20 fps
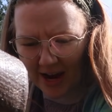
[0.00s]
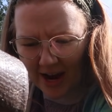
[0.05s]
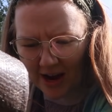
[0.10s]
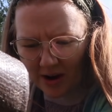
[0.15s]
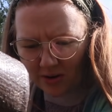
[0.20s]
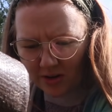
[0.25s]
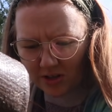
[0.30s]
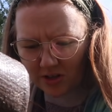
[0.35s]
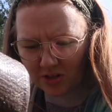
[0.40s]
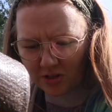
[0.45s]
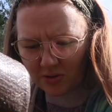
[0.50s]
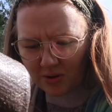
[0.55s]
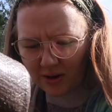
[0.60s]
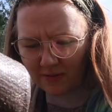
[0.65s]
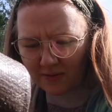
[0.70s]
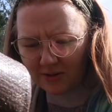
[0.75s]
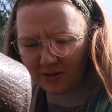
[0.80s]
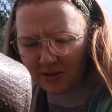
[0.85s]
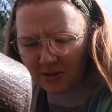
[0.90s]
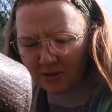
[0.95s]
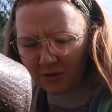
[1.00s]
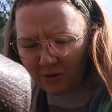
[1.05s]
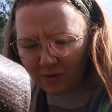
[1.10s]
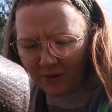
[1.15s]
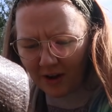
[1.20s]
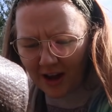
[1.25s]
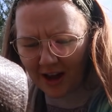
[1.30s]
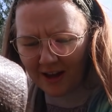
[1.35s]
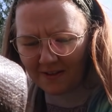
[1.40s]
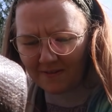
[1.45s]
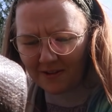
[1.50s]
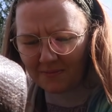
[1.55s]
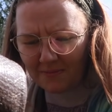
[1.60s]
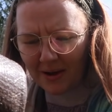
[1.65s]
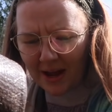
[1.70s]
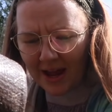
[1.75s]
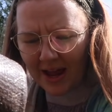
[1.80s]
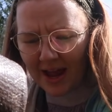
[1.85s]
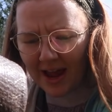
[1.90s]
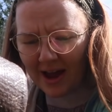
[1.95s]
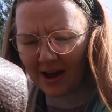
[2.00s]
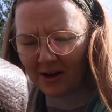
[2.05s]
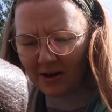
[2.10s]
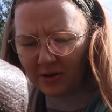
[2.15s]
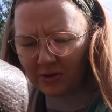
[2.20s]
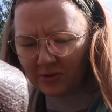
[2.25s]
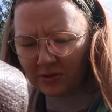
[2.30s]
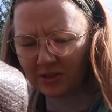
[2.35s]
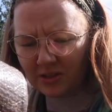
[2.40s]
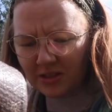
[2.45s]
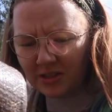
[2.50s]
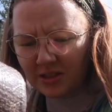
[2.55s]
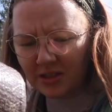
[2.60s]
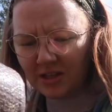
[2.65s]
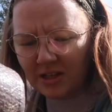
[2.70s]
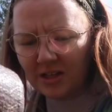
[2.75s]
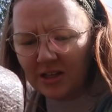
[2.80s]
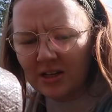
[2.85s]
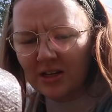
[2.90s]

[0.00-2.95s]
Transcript: How did you even survive in my house?